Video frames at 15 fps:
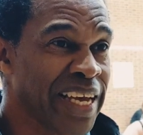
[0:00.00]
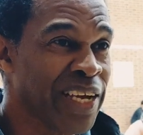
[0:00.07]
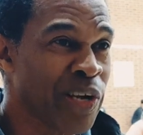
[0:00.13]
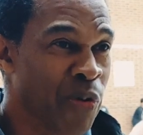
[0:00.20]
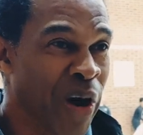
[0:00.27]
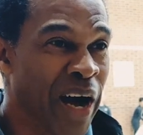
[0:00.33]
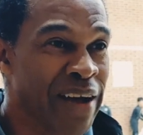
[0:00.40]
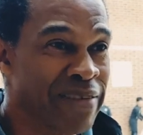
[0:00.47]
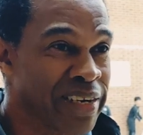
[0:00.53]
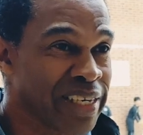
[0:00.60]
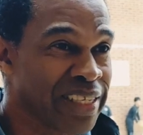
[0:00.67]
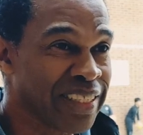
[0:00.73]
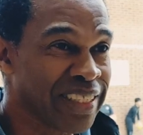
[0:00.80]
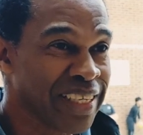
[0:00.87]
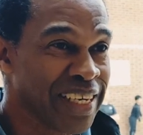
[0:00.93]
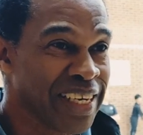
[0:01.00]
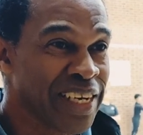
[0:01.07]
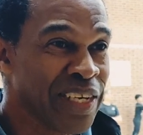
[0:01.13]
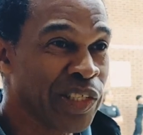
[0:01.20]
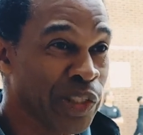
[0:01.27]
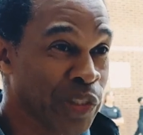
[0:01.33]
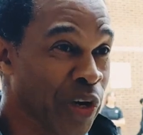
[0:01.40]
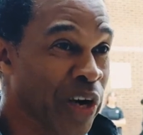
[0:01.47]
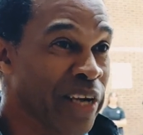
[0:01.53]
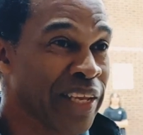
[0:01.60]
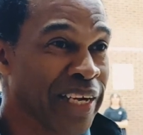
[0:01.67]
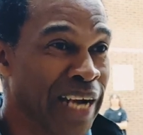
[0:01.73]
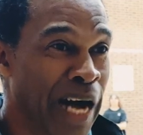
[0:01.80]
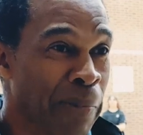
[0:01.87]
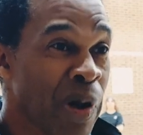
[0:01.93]
inquiries to join the
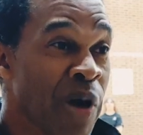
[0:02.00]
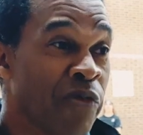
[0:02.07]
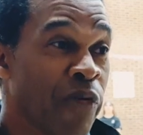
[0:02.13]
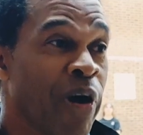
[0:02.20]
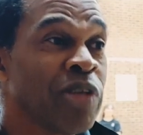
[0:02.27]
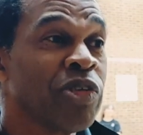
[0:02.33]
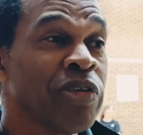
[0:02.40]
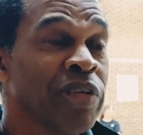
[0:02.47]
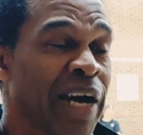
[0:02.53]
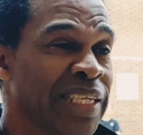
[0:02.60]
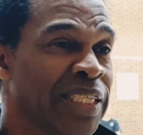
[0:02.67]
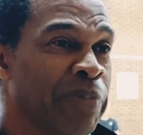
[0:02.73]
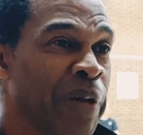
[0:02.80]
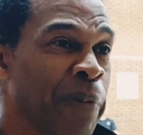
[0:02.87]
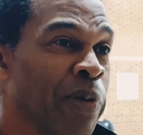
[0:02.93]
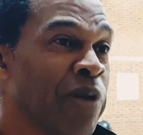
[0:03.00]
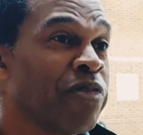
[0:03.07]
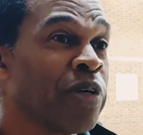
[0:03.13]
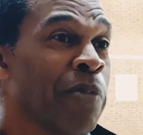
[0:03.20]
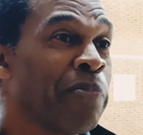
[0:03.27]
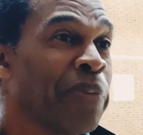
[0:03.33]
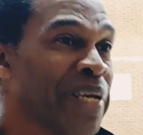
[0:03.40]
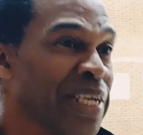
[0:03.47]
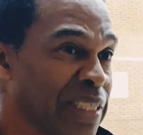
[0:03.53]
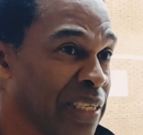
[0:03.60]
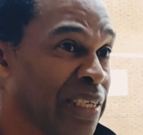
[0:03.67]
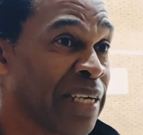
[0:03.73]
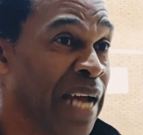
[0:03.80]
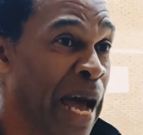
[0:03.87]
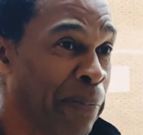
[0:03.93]
club. 490 people have completed
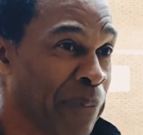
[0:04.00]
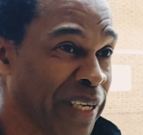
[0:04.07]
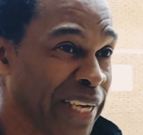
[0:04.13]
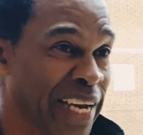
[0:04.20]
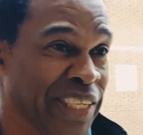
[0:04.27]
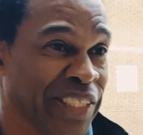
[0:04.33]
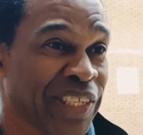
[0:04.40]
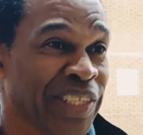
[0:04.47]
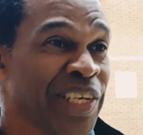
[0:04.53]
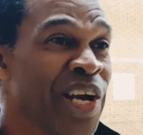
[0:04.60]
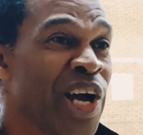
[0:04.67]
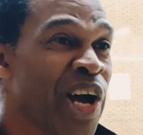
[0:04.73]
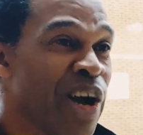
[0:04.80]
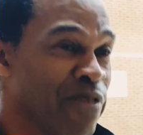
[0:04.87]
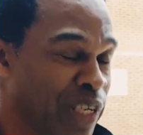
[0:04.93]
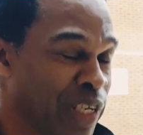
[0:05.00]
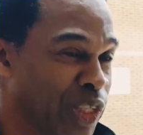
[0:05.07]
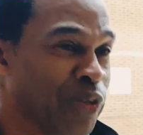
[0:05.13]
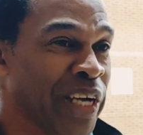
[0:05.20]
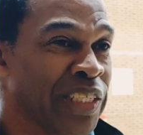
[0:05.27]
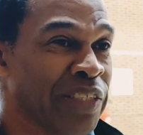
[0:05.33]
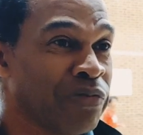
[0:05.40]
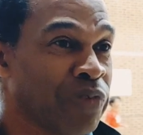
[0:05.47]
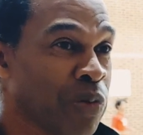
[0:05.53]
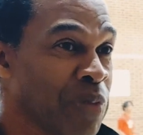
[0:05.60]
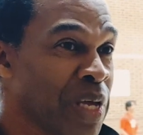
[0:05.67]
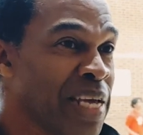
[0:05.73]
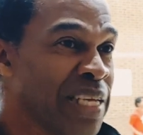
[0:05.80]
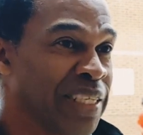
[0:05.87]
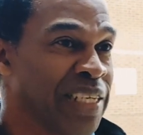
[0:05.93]
an application, a registration form,
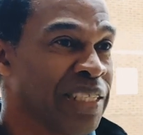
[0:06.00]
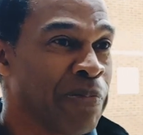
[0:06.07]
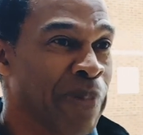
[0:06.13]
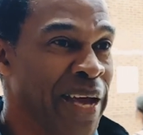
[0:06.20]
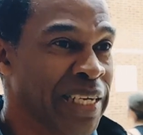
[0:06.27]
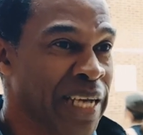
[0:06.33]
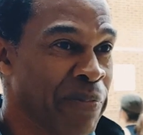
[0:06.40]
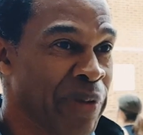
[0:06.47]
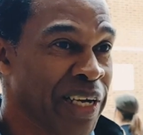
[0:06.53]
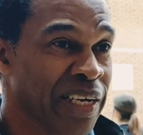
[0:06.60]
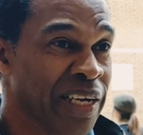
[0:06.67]
since the pandemic.